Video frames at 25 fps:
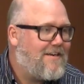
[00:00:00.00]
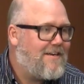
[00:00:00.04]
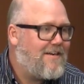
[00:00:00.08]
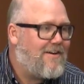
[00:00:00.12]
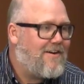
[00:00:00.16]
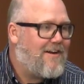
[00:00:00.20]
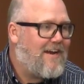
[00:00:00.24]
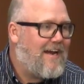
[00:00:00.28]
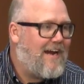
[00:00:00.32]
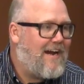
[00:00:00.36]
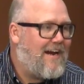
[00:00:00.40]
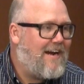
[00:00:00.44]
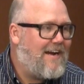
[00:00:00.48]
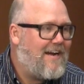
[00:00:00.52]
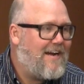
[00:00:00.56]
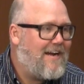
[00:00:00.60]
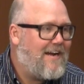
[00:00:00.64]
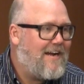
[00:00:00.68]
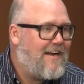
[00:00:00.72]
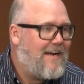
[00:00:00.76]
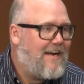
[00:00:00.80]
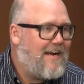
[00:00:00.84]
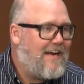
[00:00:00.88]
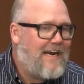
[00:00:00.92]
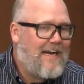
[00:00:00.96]
Okay?
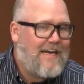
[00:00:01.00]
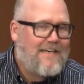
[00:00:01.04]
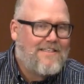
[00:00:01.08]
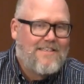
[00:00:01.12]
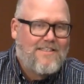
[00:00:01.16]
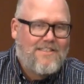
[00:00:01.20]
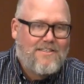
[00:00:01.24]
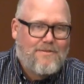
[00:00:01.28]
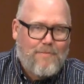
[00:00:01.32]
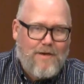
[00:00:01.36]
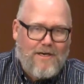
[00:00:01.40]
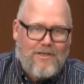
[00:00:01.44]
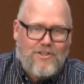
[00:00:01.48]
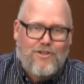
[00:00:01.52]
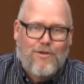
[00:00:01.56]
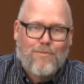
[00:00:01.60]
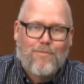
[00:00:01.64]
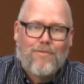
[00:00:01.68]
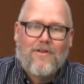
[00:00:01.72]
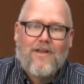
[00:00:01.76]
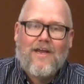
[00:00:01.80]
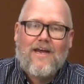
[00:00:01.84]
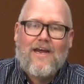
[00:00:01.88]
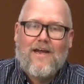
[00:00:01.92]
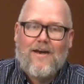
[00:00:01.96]
He has a special
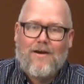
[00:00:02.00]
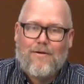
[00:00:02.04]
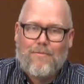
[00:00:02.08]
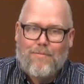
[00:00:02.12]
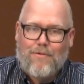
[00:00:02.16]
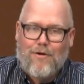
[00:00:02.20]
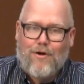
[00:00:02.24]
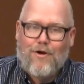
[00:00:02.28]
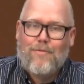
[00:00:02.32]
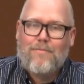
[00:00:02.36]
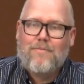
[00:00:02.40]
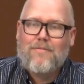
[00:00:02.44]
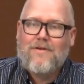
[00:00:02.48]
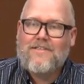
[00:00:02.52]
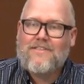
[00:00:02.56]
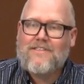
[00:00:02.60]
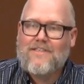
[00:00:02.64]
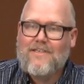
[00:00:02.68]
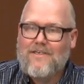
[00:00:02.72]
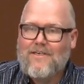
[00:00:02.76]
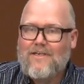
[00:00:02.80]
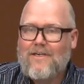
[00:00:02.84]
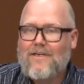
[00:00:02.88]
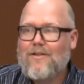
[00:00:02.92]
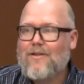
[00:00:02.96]
plan and purpose
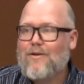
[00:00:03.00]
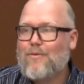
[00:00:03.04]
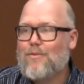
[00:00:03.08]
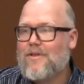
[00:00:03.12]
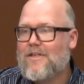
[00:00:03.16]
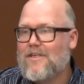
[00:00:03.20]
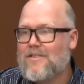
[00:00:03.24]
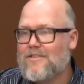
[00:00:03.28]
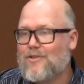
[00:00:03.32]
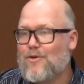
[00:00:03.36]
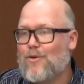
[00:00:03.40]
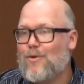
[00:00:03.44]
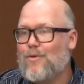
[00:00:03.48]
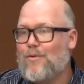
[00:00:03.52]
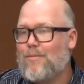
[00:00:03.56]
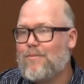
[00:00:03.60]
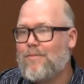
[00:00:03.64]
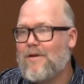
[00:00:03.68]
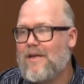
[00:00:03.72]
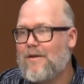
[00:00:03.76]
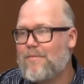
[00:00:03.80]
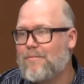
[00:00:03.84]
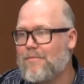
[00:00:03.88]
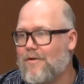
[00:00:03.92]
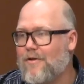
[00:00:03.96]
in dealing with his own
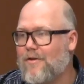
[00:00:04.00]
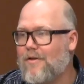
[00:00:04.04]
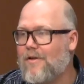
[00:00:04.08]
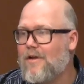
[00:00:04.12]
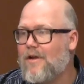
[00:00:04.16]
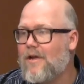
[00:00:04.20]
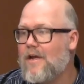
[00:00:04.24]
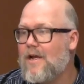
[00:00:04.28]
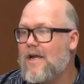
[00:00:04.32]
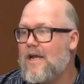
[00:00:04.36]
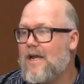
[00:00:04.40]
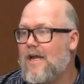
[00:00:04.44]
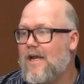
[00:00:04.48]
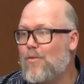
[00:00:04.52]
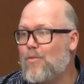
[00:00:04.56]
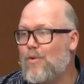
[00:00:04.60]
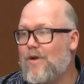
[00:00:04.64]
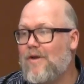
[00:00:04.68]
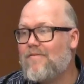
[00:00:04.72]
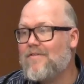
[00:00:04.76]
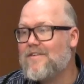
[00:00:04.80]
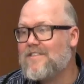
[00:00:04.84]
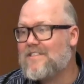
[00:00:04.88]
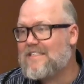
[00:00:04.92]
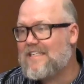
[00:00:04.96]
people. And we
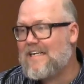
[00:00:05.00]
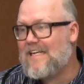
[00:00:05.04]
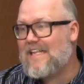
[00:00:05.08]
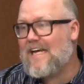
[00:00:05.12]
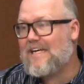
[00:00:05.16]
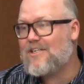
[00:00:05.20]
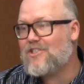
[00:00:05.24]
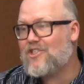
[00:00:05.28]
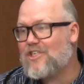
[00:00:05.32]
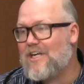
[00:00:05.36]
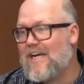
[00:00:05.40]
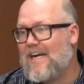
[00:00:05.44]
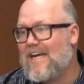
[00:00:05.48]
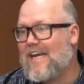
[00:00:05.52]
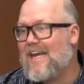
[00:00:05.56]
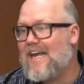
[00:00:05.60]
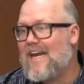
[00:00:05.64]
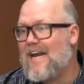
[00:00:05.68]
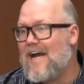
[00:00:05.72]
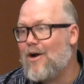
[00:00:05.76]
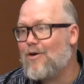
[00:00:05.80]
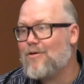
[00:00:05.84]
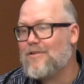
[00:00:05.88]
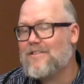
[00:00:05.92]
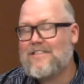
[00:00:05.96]
even see that shaking
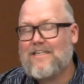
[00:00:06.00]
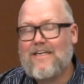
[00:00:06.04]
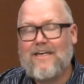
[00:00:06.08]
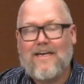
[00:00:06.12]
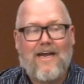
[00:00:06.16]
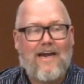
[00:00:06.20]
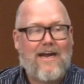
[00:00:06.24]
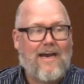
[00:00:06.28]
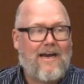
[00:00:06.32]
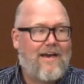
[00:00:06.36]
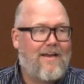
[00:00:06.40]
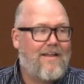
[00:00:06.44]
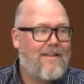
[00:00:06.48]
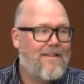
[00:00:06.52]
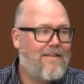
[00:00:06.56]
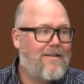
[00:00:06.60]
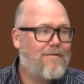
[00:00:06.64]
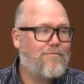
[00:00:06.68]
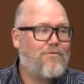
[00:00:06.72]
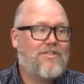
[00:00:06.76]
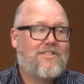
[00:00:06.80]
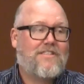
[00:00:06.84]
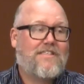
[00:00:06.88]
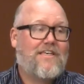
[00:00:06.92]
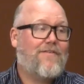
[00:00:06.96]
out today.
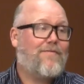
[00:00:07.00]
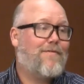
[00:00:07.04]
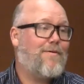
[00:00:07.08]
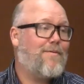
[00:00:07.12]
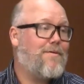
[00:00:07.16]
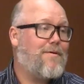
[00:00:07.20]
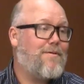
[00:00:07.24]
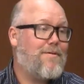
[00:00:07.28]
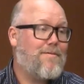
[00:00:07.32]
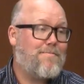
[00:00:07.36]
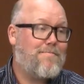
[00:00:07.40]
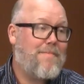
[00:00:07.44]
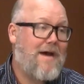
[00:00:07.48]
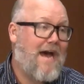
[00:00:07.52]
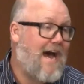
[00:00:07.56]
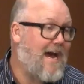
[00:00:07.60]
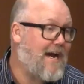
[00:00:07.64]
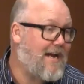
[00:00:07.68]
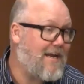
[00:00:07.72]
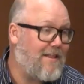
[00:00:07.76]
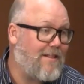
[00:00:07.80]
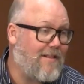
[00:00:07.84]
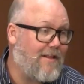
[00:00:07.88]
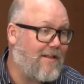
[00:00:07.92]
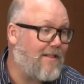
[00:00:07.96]
Them just even being
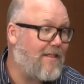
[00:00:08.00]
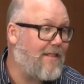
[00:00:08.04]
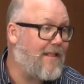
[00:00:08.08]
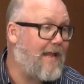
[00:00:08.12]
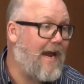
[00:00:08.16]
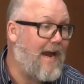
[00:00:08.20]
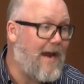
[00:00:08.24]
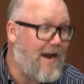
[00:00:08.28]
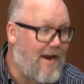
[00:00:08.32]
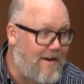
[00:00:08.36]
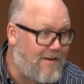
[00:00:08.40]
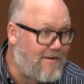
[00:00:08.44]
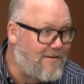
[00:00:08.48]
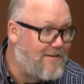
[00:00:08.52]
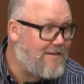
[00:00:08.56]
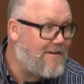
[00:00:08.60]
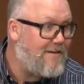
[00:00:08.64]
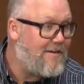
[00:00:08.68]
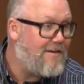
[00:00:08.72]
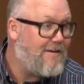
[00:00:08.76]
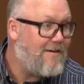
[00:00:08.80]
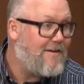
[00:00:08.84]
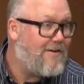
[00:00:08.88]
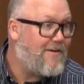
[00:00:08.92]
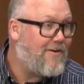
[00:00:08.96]
back in the land
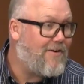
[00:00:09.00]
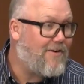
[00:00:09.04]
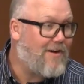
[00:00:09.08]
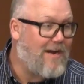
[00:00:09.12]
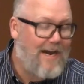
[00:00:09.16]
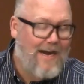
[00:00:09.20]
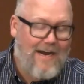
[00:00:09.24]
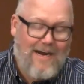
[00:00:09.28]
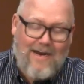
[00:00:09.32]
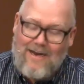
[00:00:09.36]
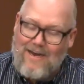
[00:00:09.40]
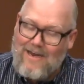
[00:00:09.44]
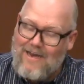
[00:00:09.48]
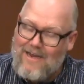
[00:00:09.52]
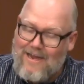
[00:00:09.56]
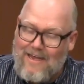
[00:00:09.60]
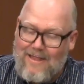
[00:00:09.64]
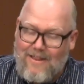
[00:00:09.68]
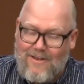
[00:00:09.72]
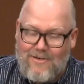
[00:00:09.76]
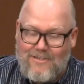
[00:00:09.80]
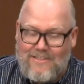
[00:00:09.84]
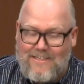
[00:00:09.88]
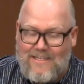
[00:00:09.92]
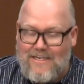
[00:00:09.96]
Okay?
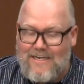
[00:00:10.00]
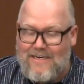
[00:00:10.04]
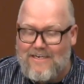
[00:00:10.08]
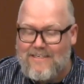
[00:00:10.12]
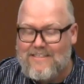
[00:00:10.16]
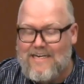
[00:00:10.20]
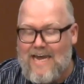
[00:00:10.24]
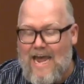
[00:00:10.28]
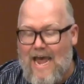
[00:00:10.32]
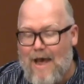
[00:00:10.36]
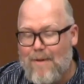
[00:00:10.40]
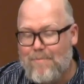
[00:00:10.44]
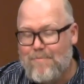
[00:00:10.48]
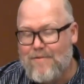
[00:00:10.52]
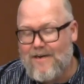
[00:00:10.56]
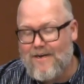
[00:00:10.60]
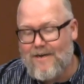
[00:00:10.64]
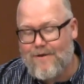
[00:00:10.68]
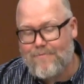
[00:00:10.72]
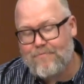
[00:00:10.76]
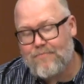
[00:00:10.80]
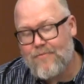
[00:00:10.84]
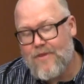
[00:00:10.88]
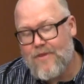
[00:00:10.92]
There's things happening.